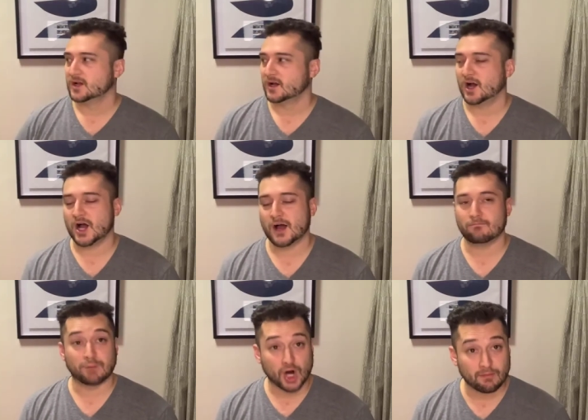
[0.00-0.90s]

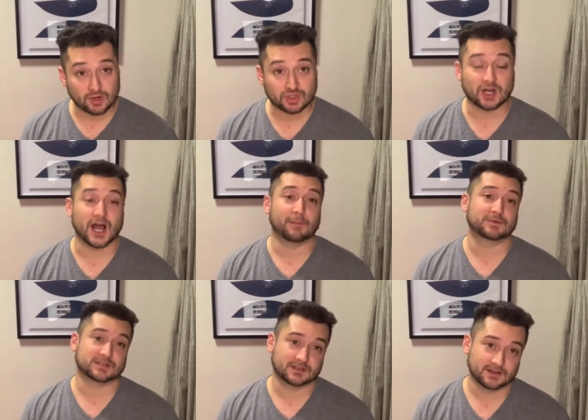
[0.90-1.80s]
Um, barber
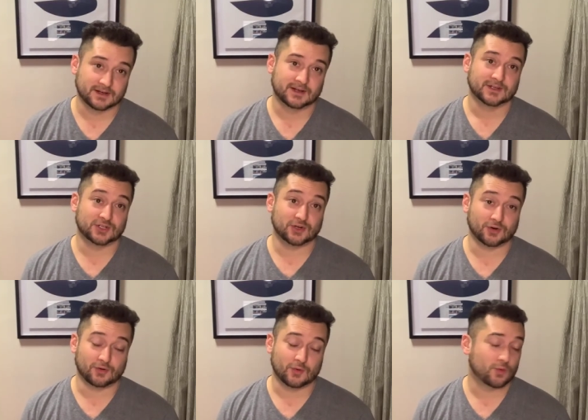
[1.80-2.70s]
shops.
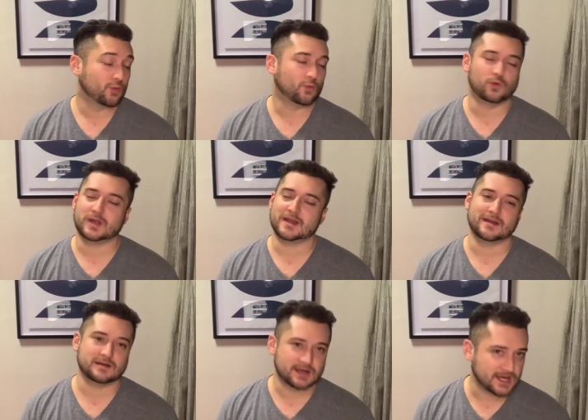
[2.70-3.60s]
Dude, we
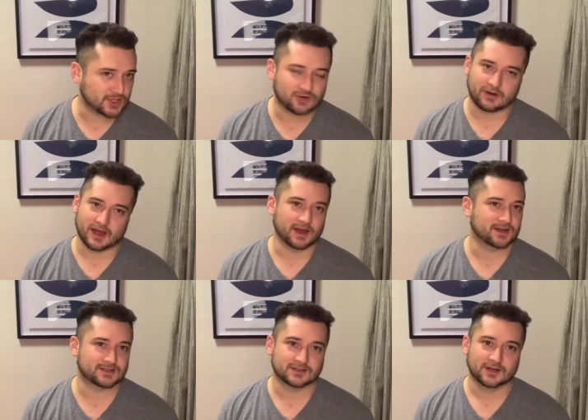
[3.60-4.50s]
need you
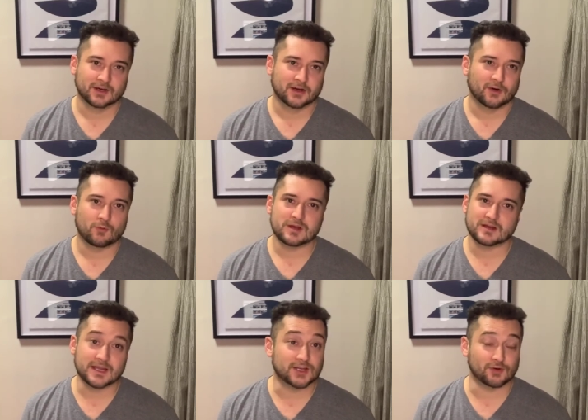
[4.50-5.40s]
guys. We
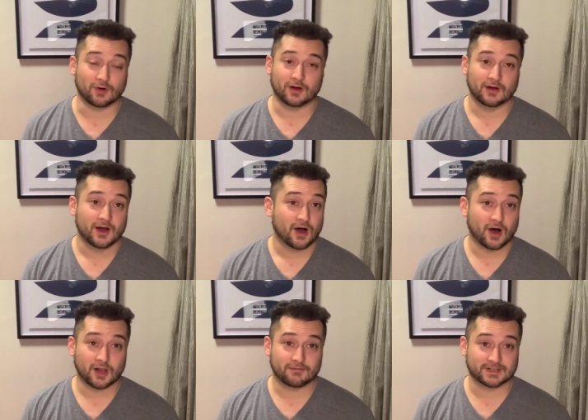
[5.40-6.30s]
need you.
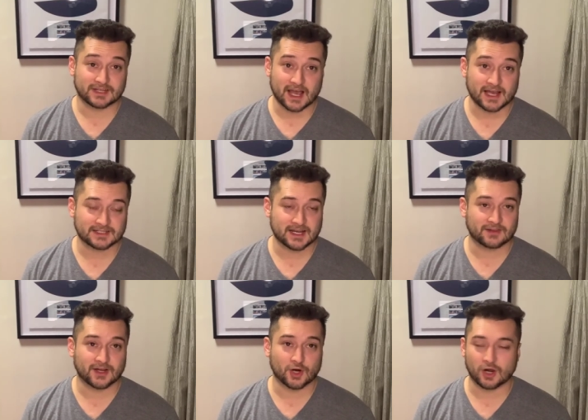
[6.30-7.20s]
All of us guys out
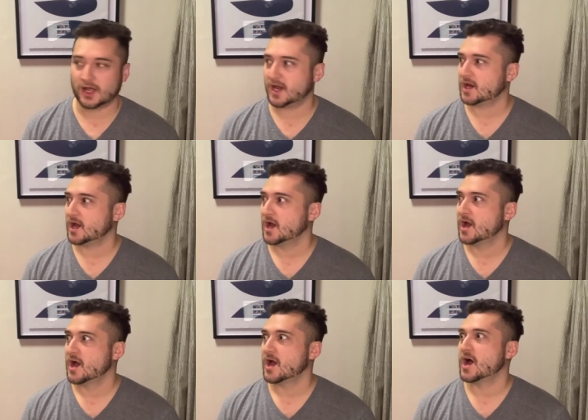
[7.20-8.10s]
there are like,
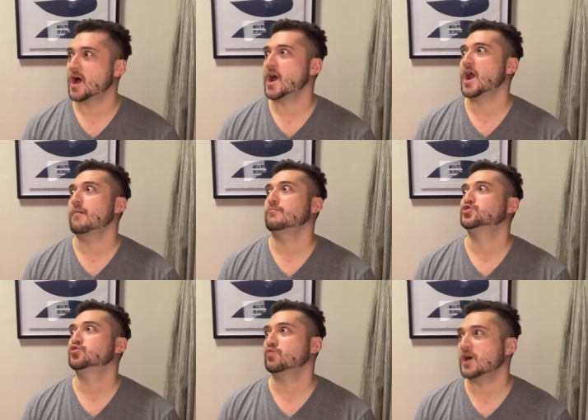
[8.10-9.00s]
I'm
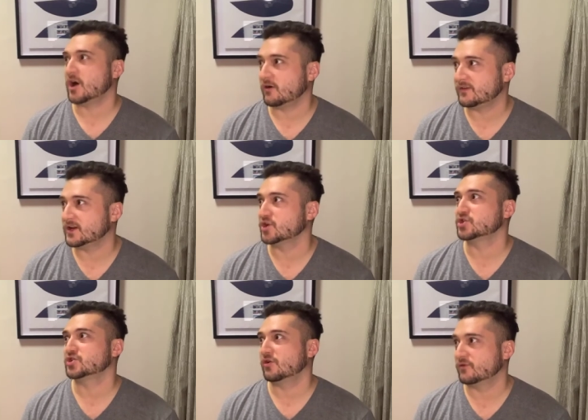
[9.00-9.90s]
12
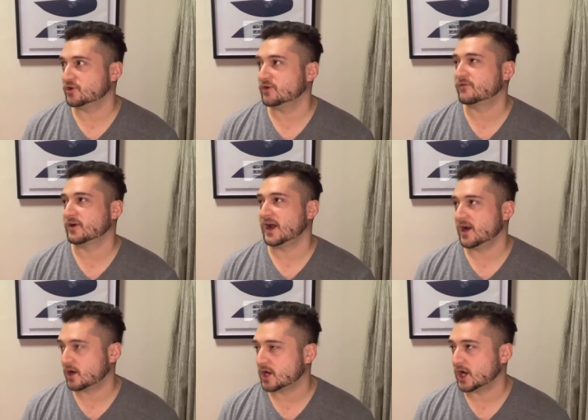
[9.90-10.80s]
years overdue for a
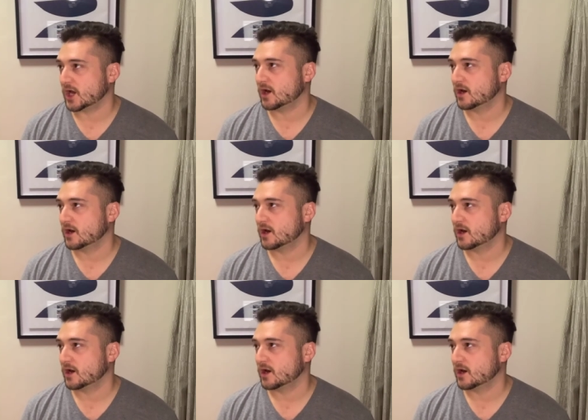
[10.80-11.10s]
haircut.